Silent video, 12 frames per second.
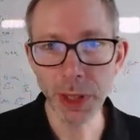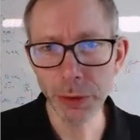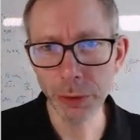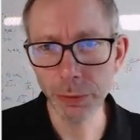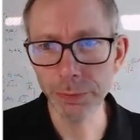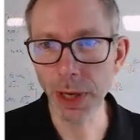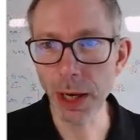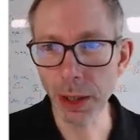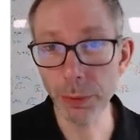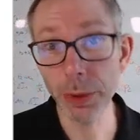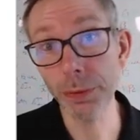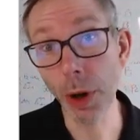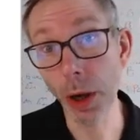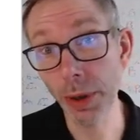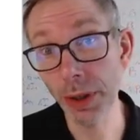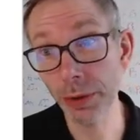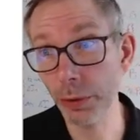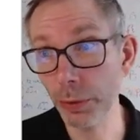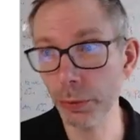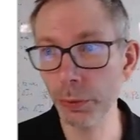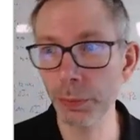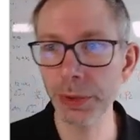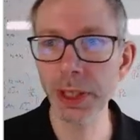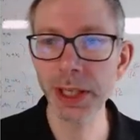so far we've always
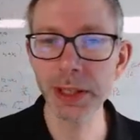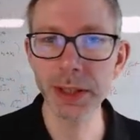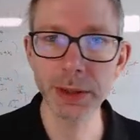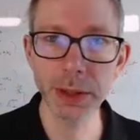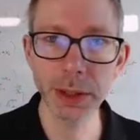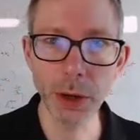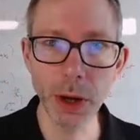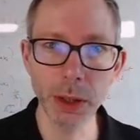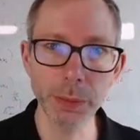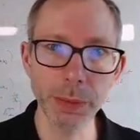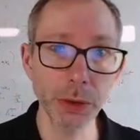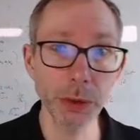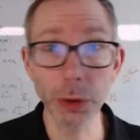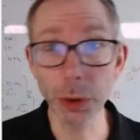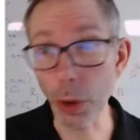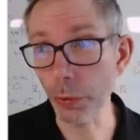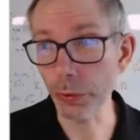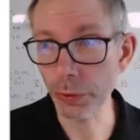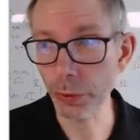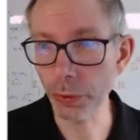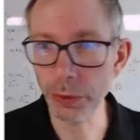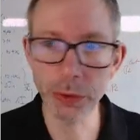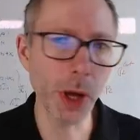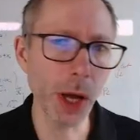assumed that the economy is closed, so
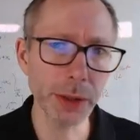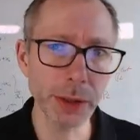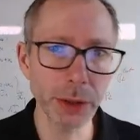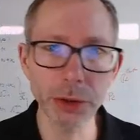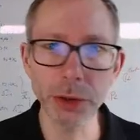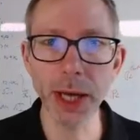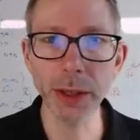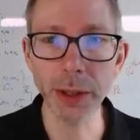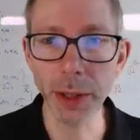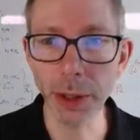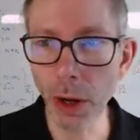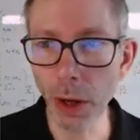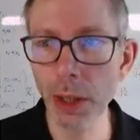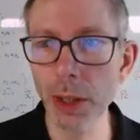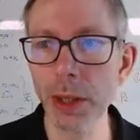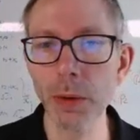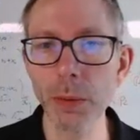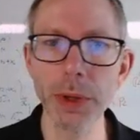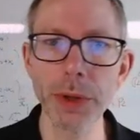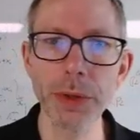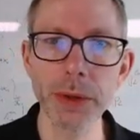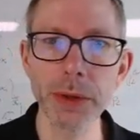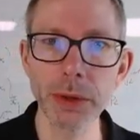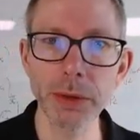it's not interacting at all
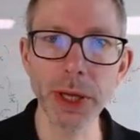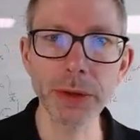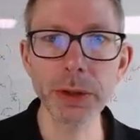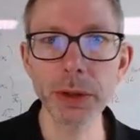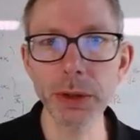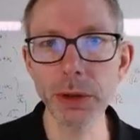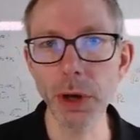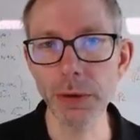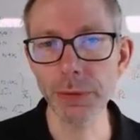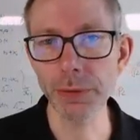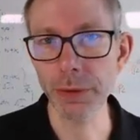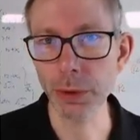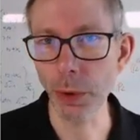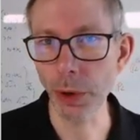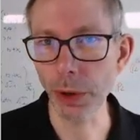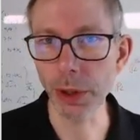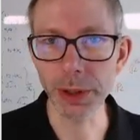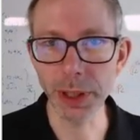with the rest of the world.